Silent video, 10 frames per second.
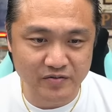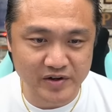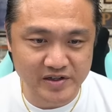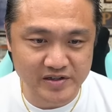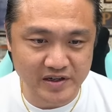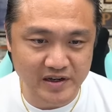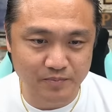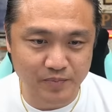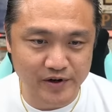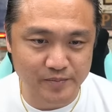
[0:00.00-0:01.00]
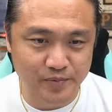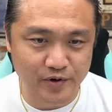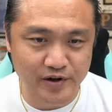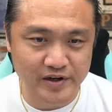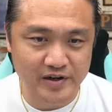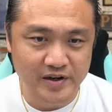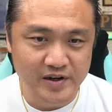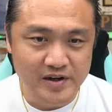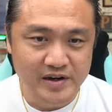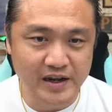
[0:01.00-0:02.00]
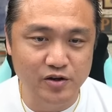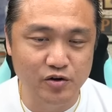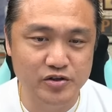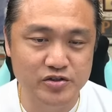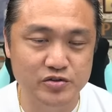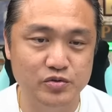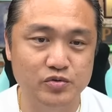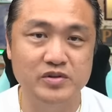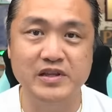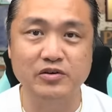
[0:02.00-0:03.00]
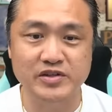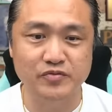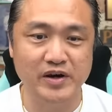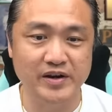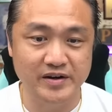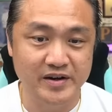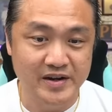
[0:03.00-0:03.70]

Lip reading: which is an important point. Then it goes to 1,001.